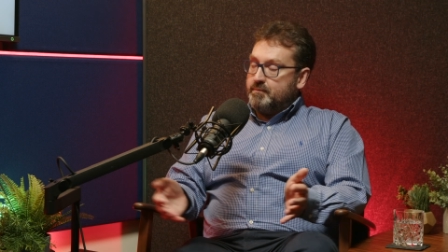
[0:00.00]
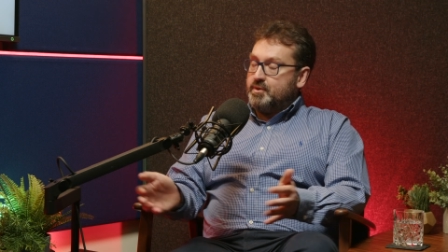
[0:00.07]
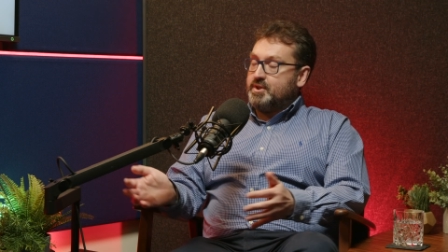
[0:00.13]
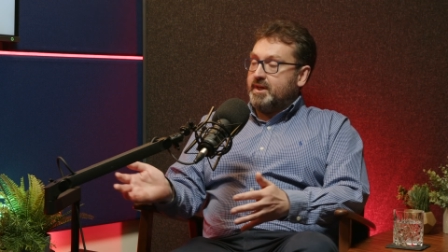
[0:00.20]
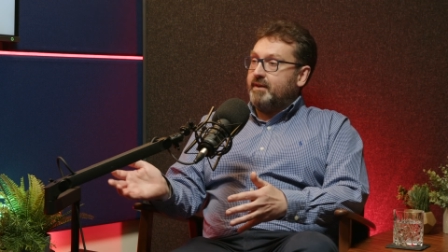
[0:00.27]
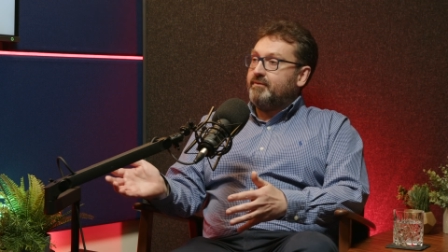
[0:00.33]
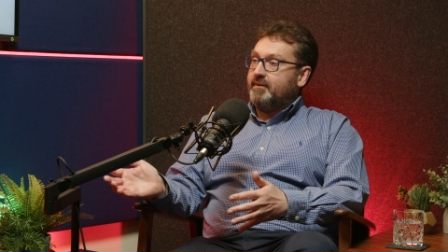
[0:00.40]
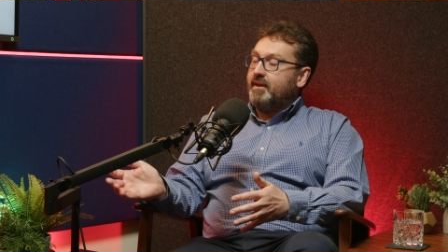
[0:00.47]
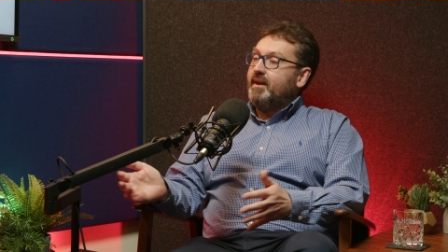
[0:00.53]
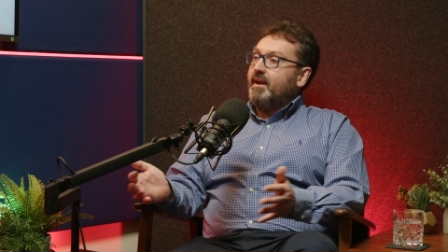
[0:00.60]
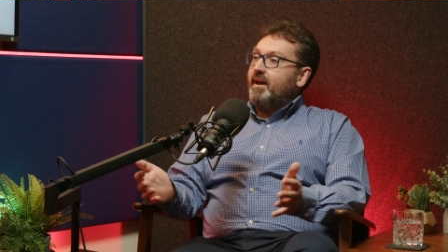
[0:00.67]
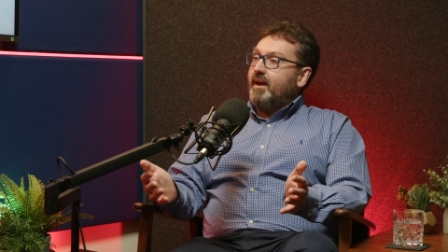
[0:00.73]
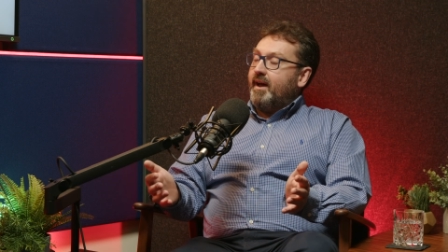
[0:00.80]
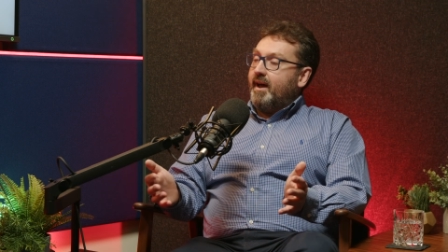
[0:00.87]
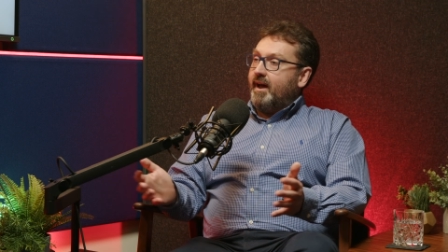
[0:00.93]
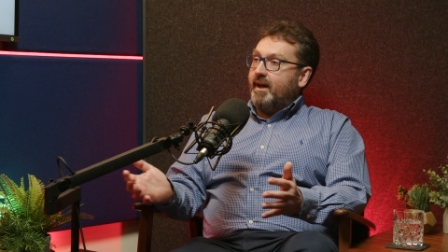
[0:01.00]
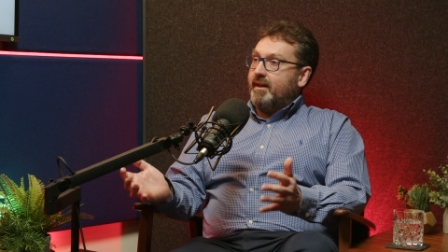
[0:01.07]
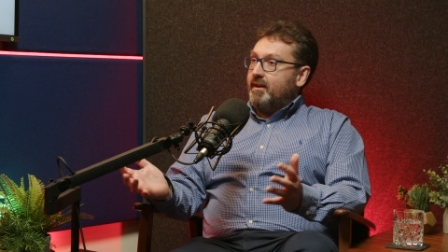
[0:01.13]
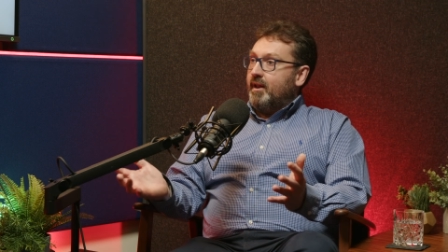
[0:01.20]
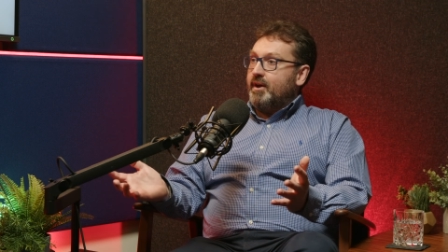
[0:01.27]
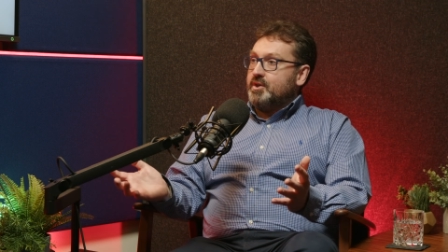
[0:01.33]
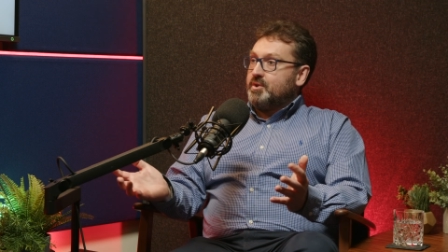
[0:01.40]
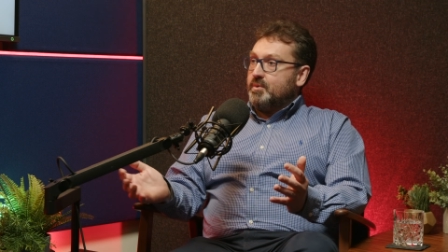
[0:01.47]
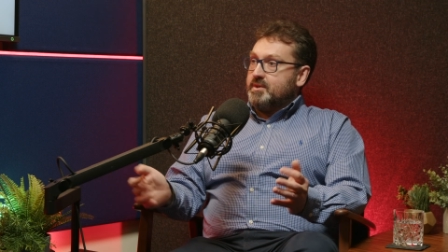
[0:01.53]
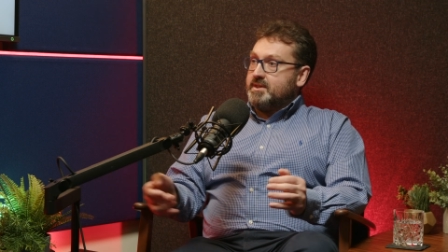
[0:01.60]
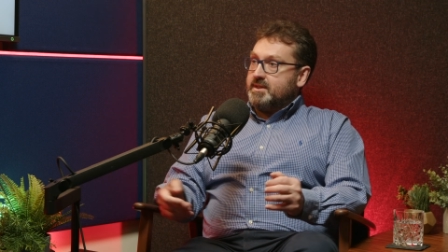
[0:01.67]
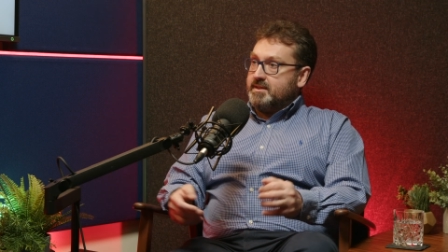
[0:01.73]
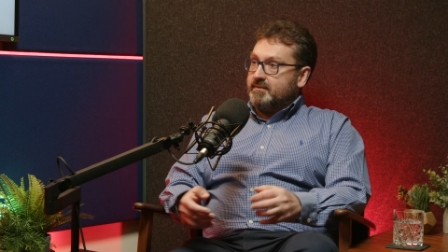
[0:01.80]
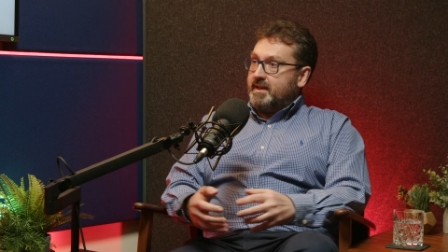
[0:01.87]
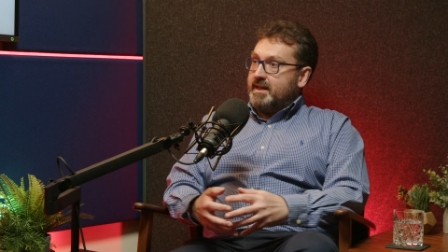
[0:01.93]
shift large
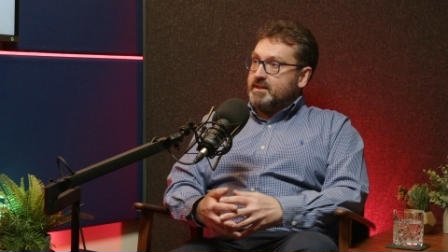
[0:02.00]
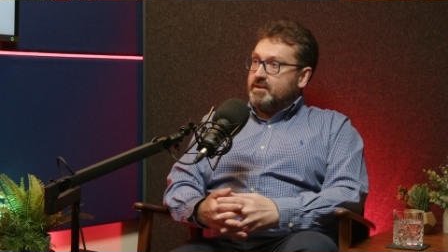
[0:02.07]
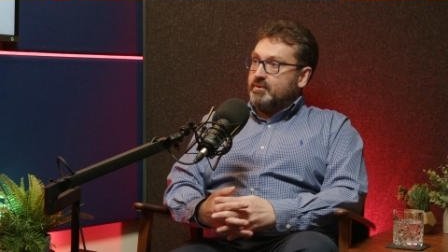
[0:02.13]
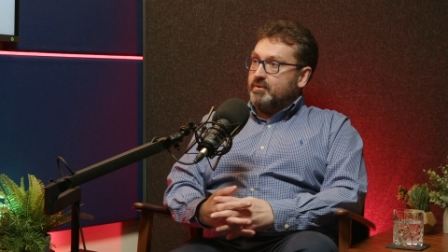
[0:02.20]
quantities of data